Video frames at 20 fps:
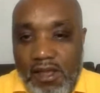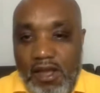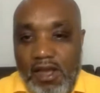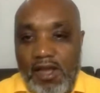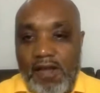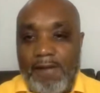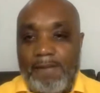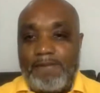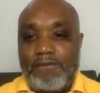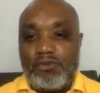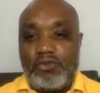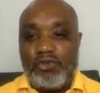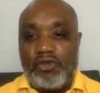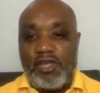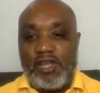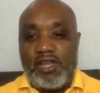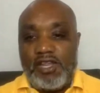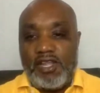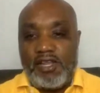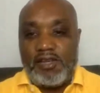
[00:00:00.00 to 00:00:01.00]
um,
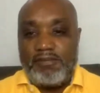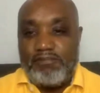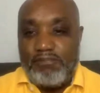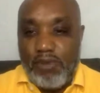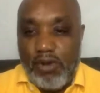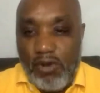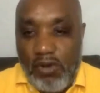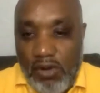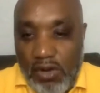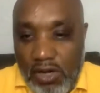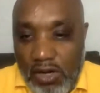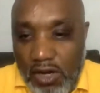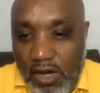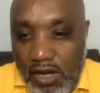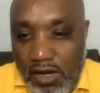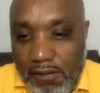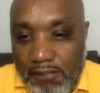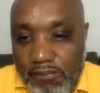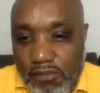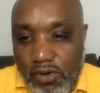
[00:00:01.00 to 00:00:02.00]
gridded Boer
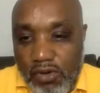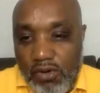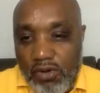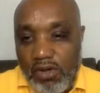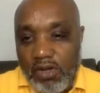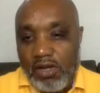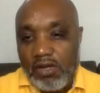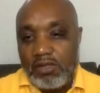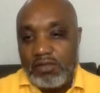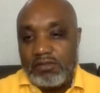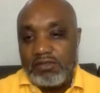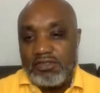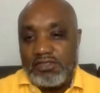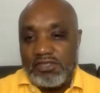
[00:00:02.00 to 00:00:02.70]
or Boer